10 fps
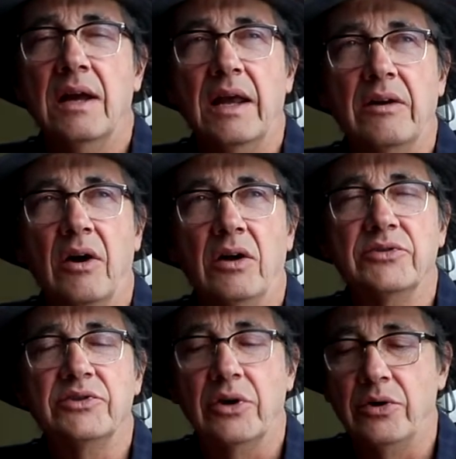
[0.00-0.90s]
and
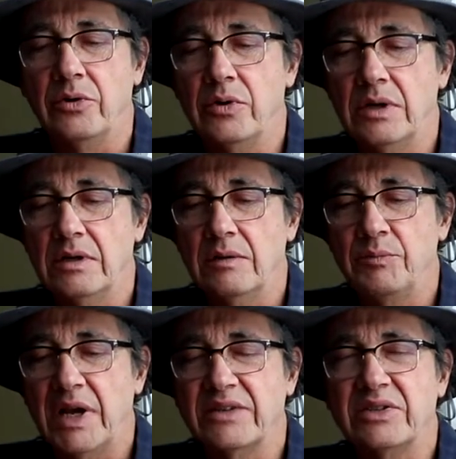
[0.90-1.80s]
also
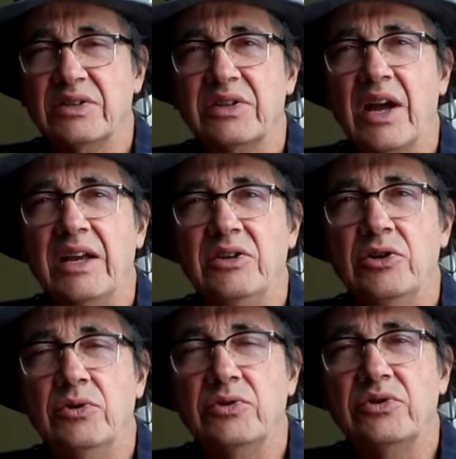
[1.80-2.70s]
pesticide
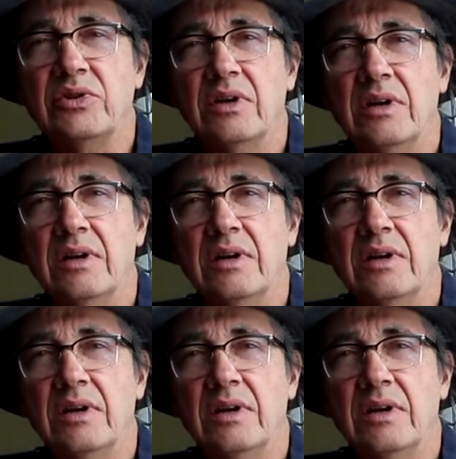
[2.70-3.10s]
use.